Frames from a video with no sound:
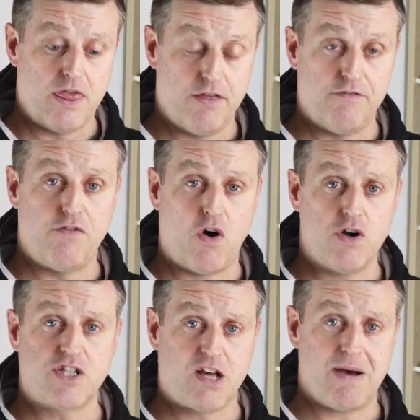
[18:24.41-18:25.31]
the
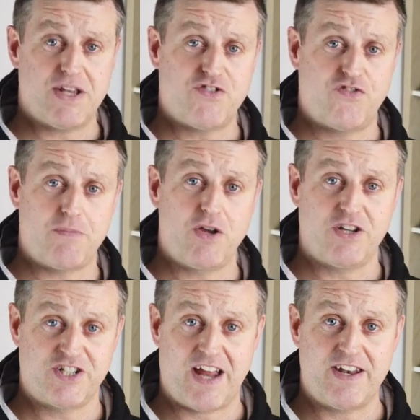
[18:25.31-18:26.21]
voice commands from
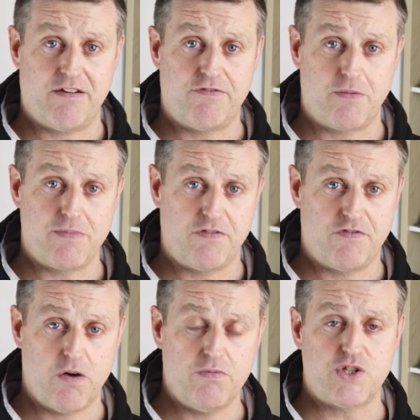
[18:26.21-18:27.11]
your sat nav from your
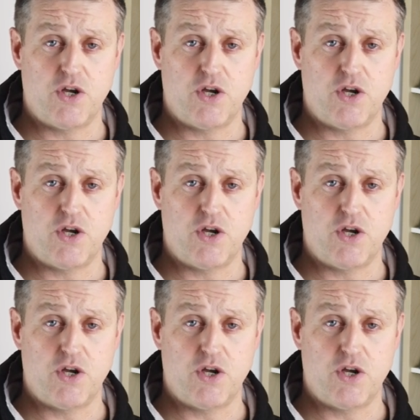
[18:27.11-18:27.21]
phone.